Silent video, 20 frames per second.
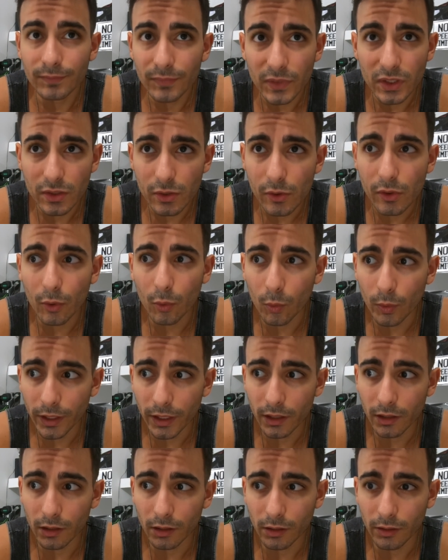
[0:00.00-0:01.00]
to the
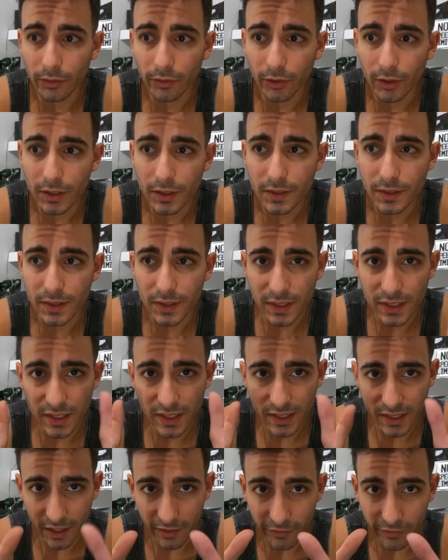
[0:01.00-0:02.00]
wheel, there is
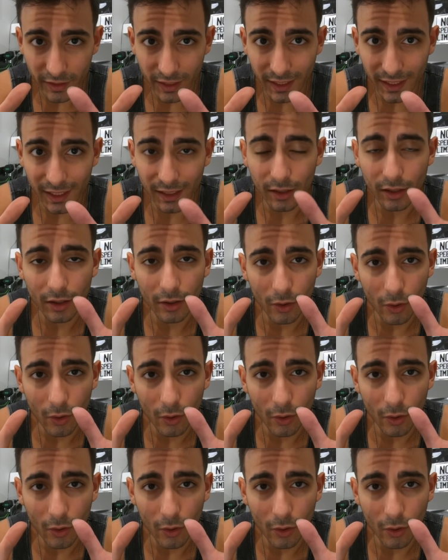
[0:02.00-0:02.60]
70